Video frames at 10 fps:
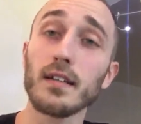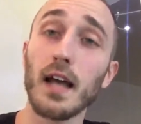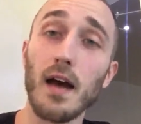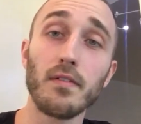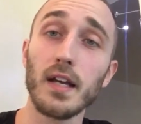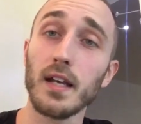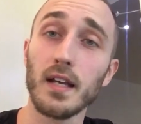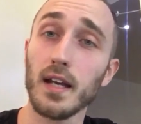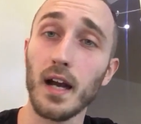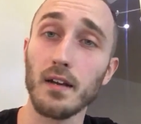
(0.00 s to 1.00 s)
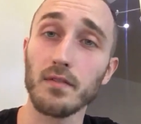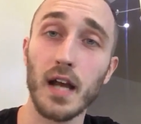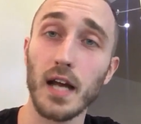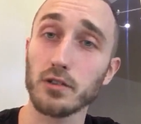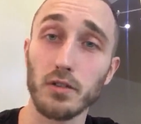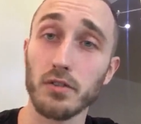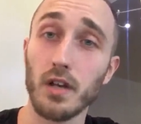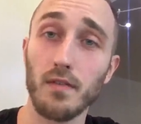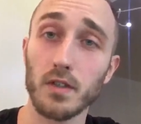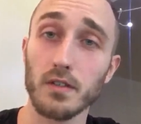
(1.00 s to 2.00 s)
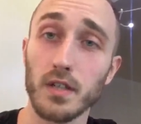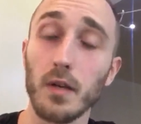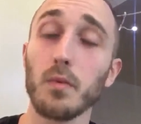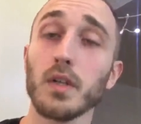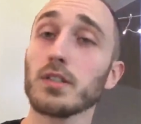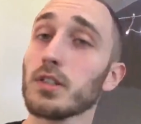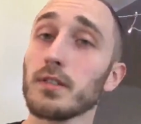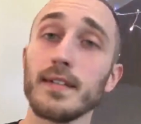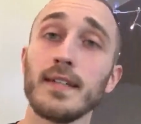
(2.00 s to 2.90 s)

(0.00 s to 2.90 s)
have any kind of national sovereignty, which